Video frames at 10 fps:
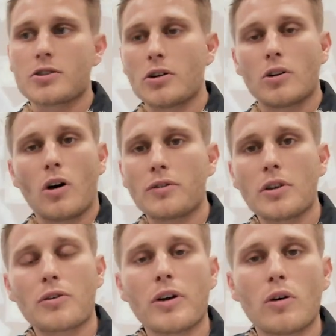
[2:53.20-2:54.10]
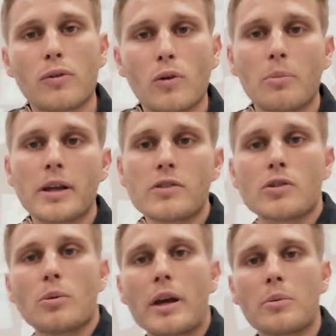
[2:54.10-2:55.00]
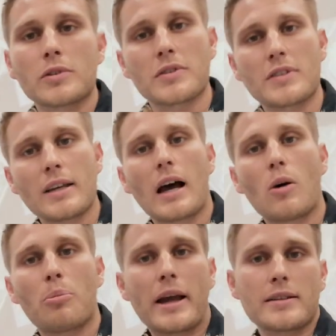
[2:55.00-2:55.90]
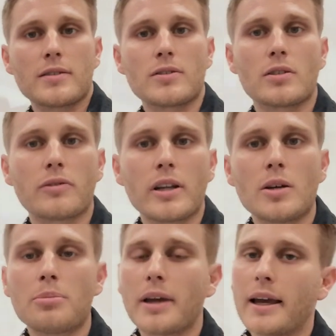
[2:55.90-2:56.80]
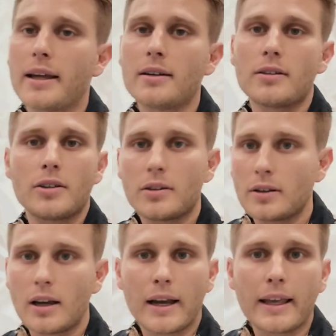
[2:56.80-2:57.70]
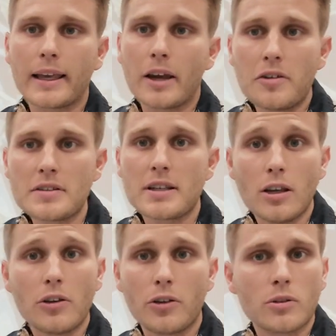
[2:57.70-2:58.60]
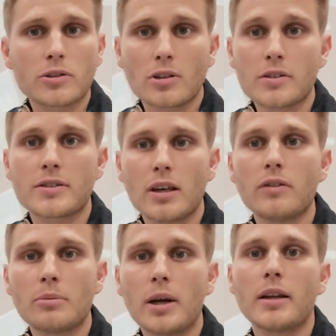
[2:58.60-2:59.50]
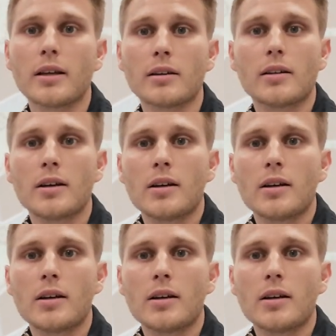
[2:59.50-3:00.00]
So after 3 or 4 months, you'll be able to see how patterns develop, and I can guarantee you, you'll start saving money.